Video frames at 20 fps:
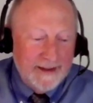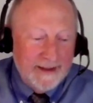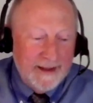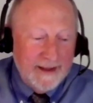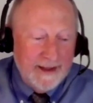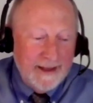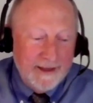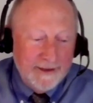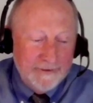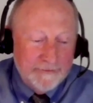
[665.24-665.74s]

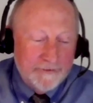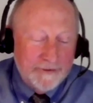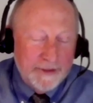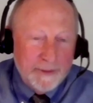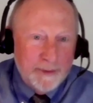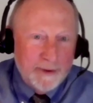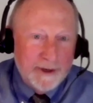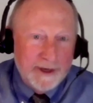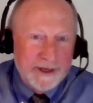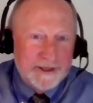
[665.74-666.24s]
If
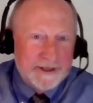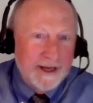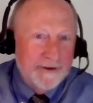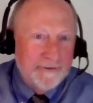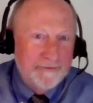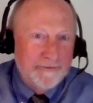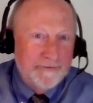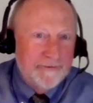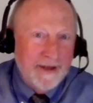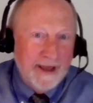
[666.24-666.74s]
the bridge
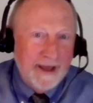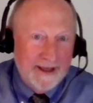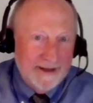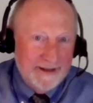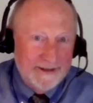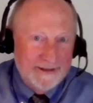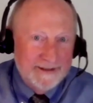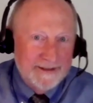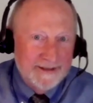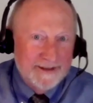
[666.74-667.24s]
had
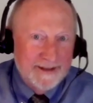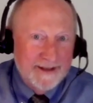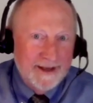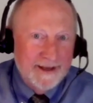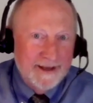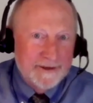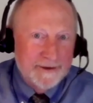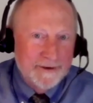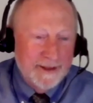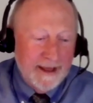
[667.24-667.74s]
failed
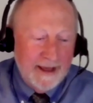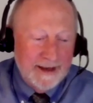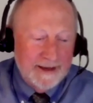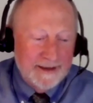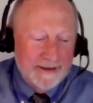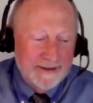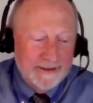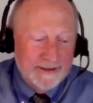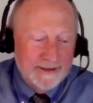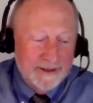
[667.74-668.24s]
under that
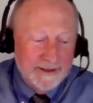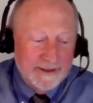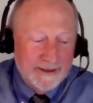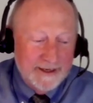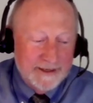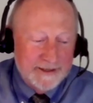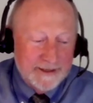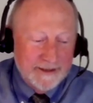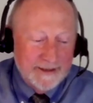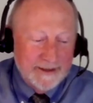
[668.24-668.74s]

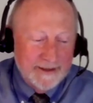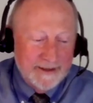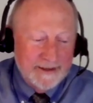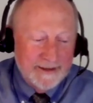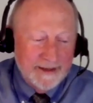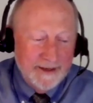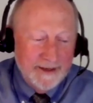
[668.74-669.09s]
condition,